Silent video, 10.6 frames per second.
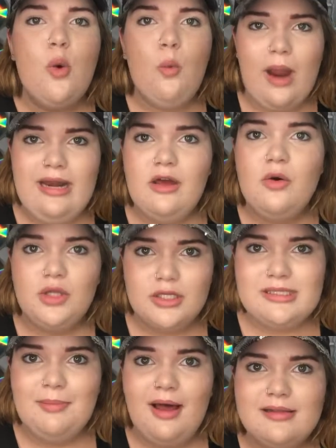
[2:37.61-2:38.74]
Way to go,
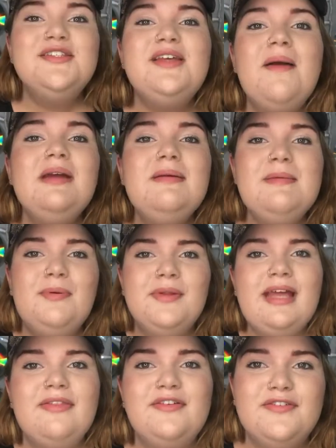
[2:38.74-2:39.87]
Glossybox. So I'm going to be pulling
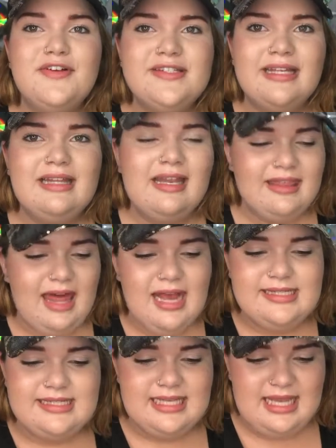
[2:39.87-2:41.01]
out the first thing that, that I
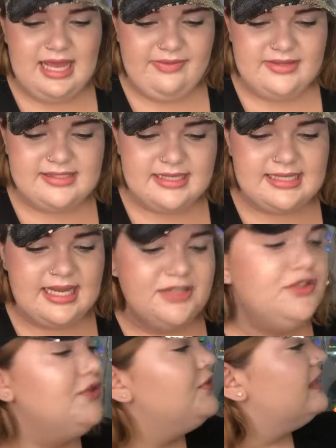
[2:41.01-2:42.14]
see, and this says
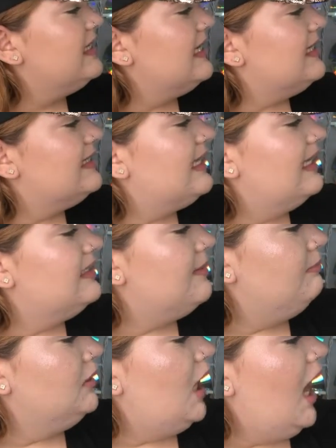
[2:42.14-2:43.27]
Introducing Sets
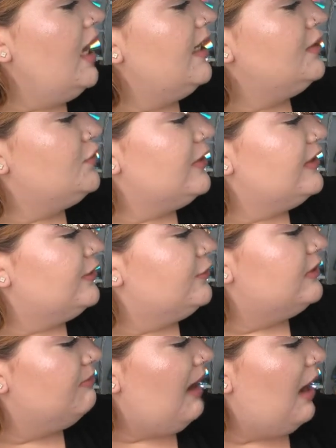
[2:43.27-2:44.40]
Blot and
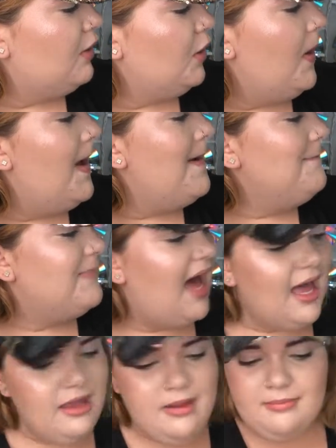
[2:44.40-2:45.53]
Translucent Powder.
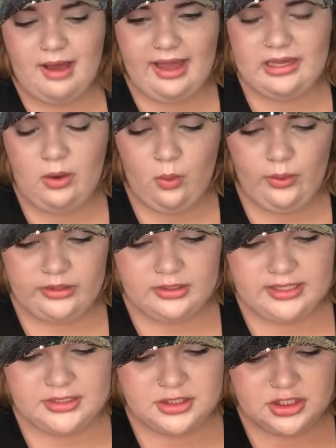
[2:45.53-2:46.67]
Buy, buy, oil,
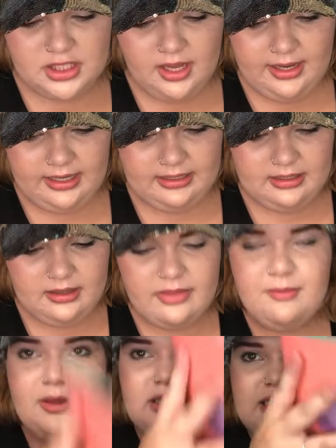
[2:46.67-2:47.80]
and shine. And
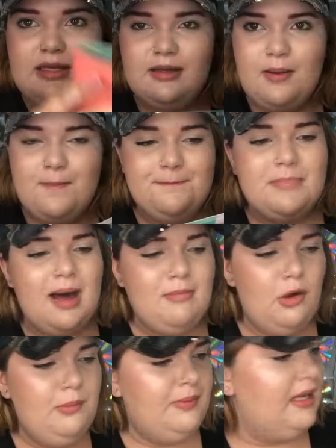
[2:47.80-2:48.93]
then we're gonna pop
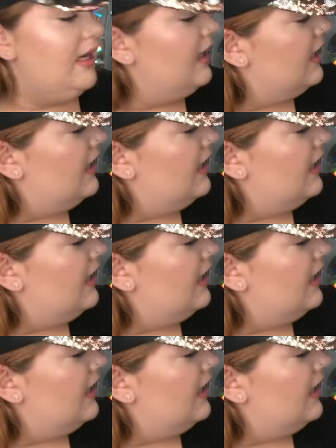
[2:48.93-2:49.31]
open.